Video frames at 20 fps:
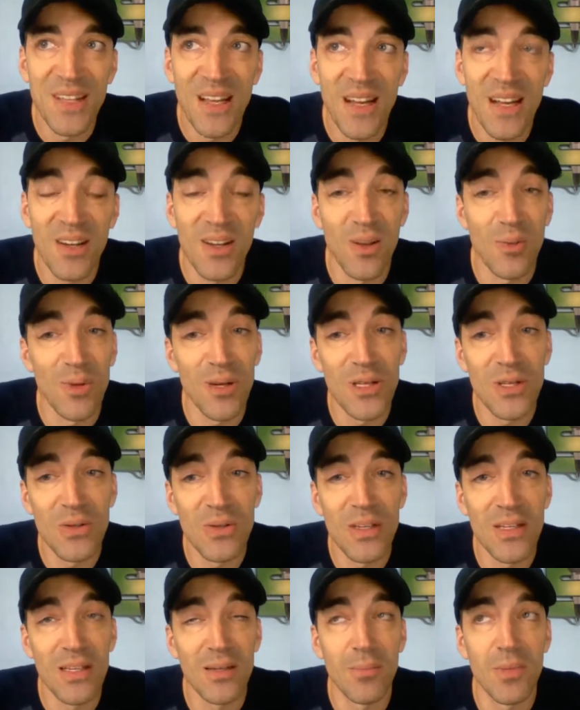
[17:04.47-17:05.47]
I don't know about you,
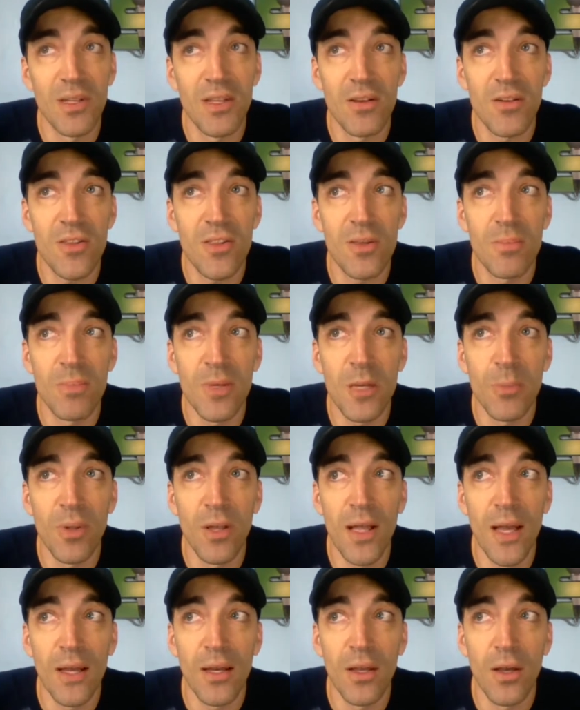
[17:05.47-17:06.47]
Dean, but there are some
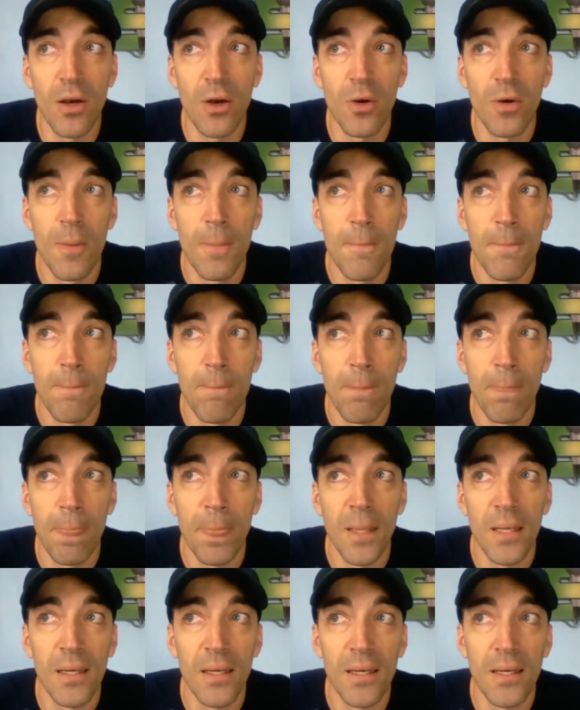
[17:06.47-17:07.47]
people I know
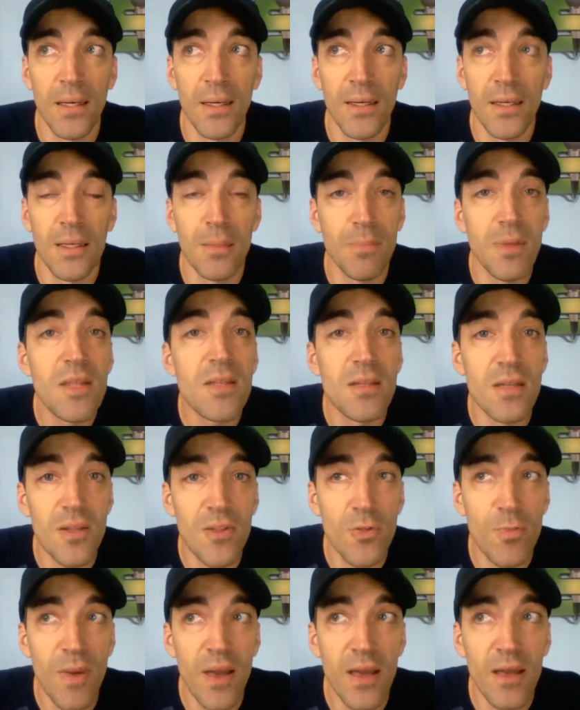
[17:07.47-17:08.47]
in the
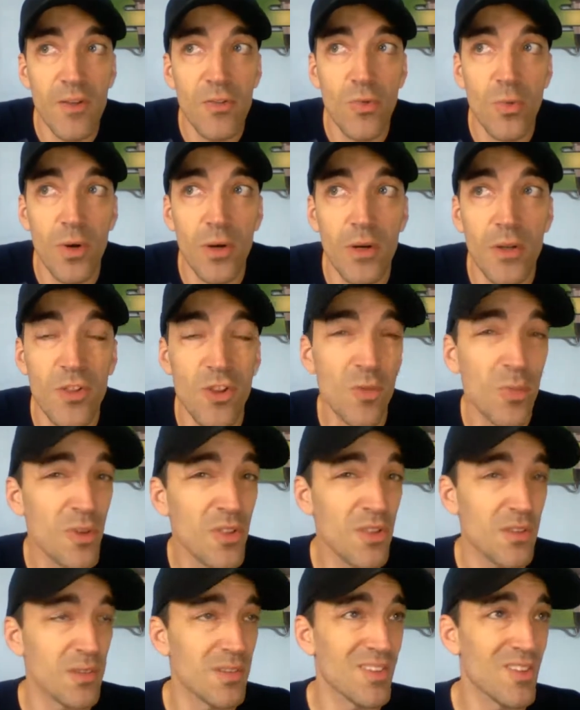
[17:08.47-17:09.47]
business space where it's
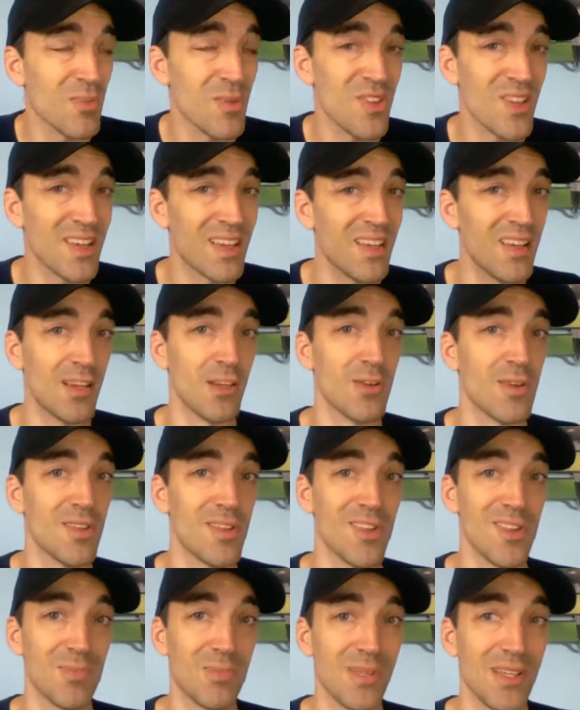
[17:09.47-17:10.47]
almost like
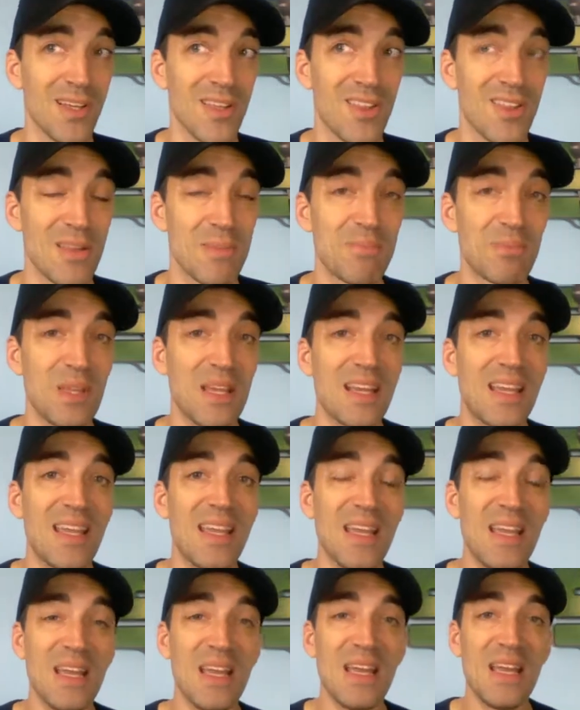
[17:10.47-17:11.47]
ignorance is bliss. Like
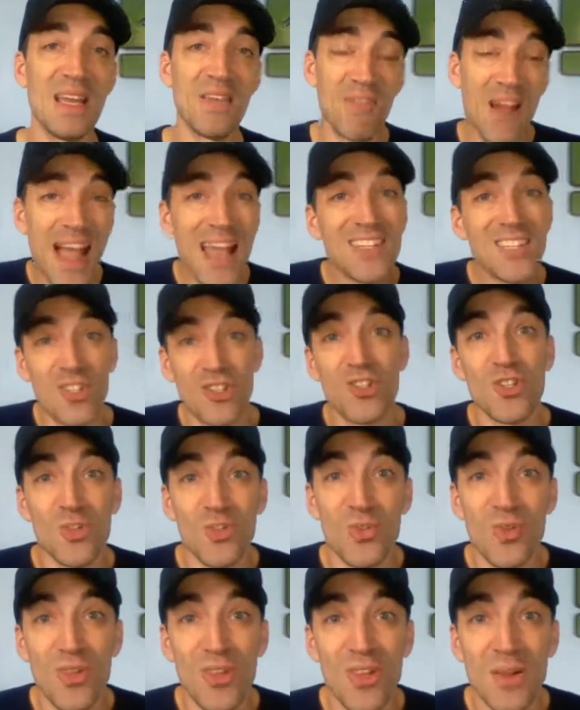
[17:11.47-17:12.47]
if I had to
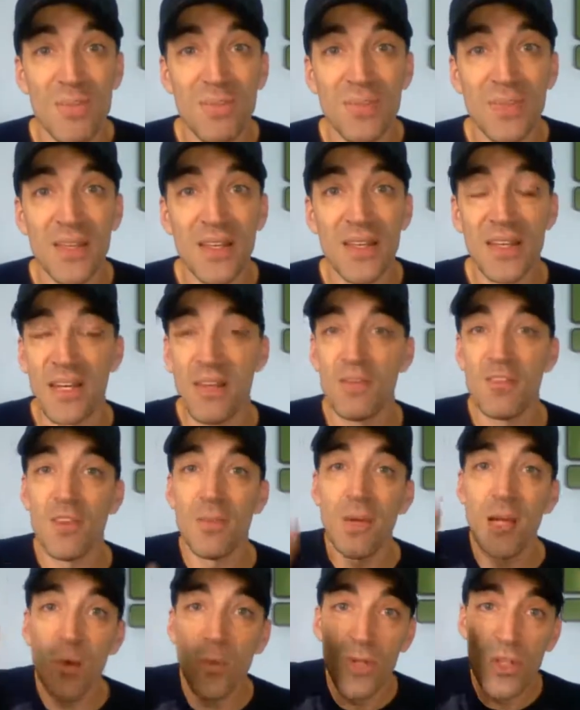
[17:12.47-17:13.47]
choose, if
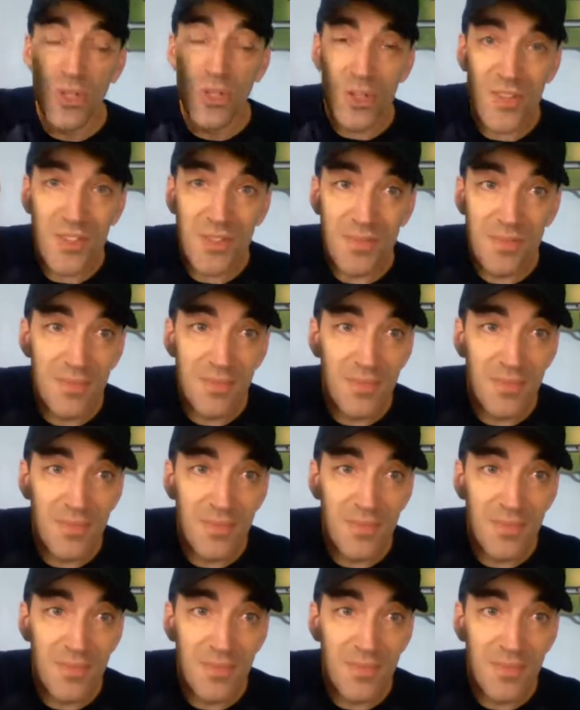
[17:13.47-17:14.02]
somebody would just